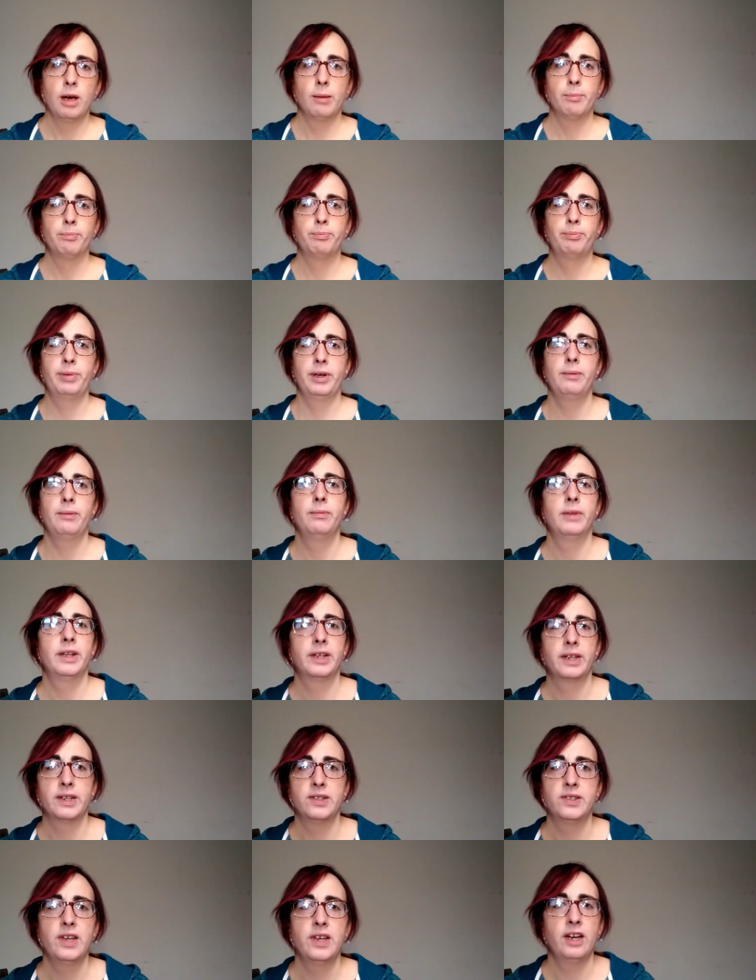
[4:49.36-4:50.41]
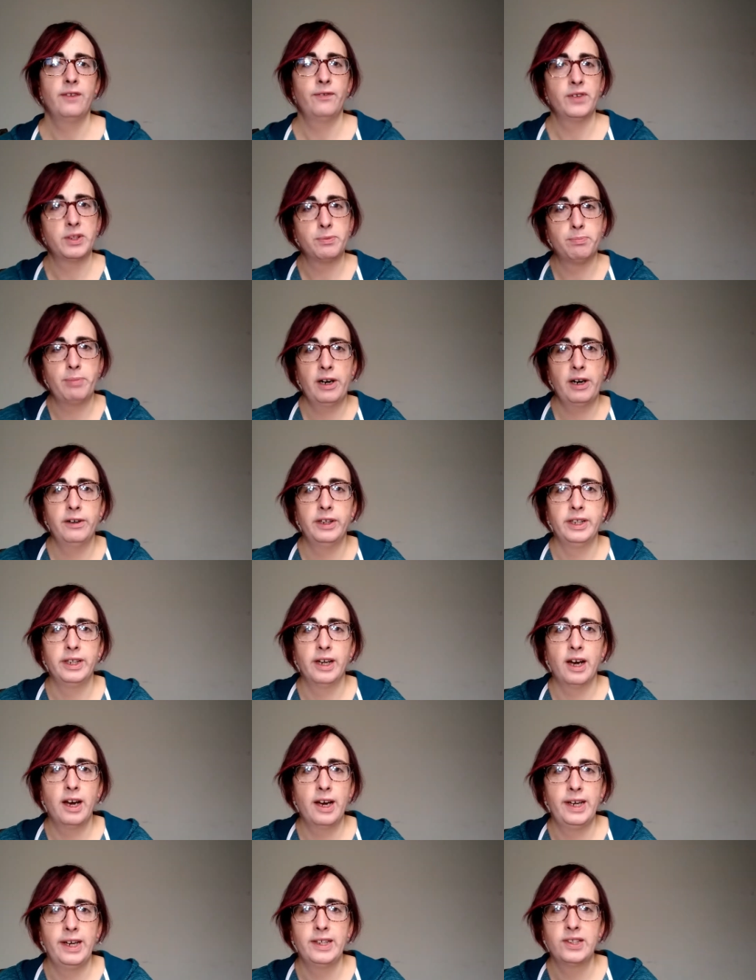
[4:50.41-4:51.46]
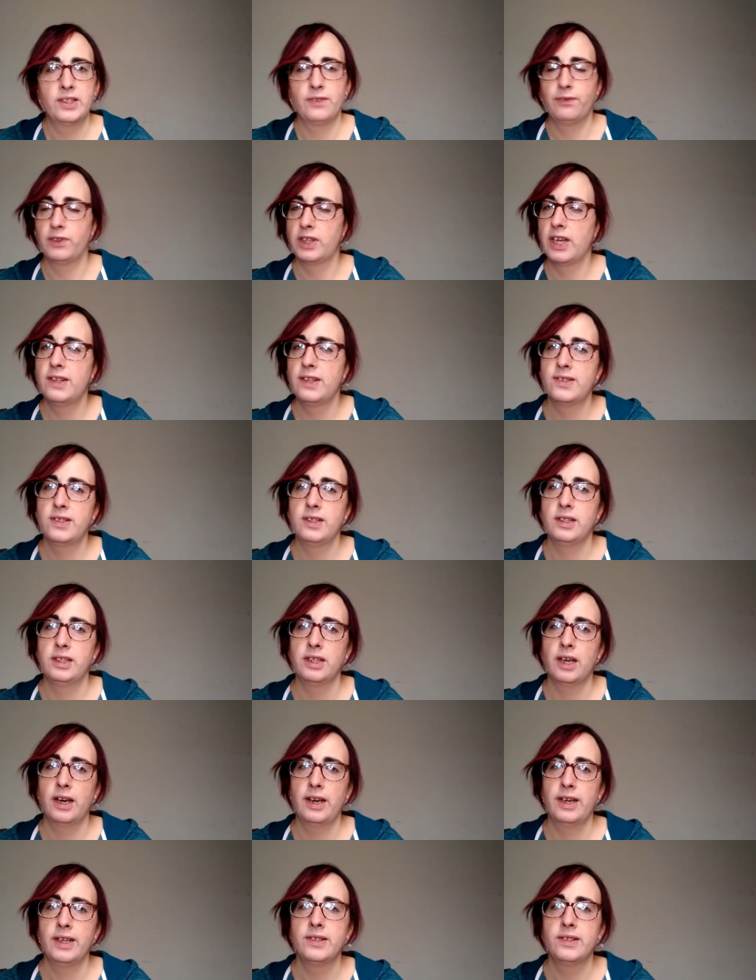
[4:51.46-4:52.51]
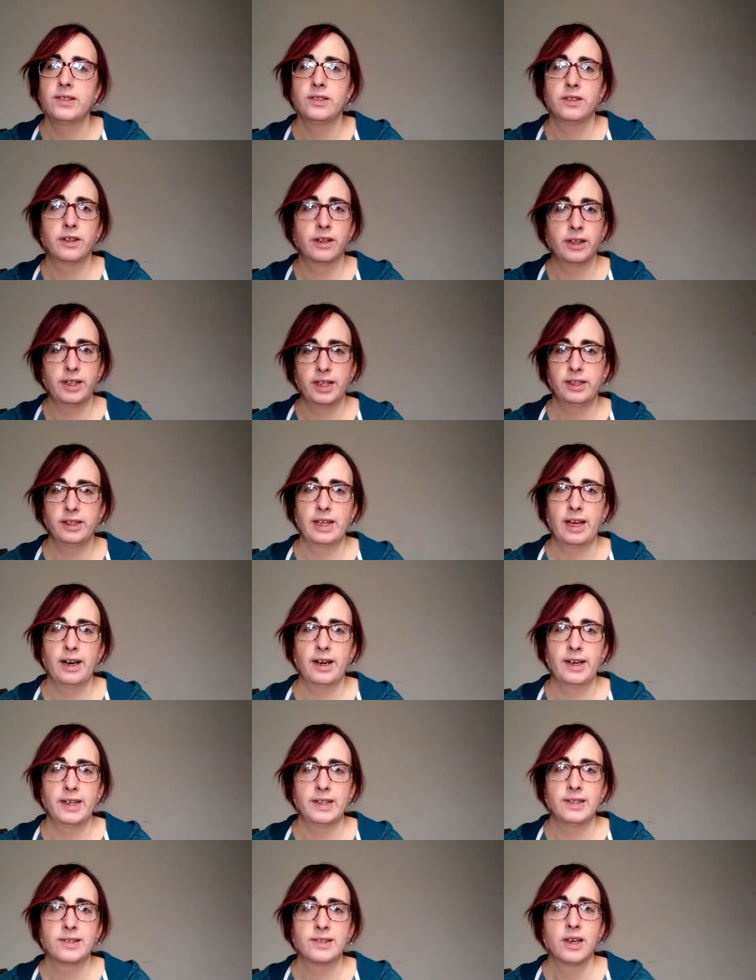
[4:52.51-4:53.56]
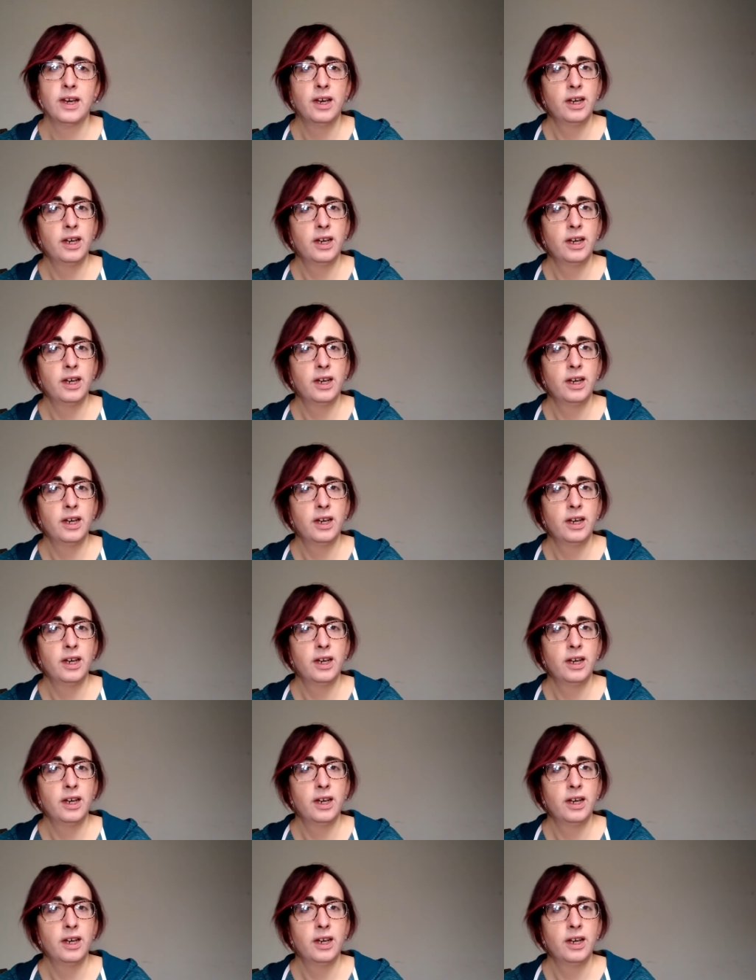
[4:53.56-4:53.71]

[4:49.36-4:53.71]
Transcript: but like I said, if it's burying ice, if you can't see the ice, you're going to hit that ice.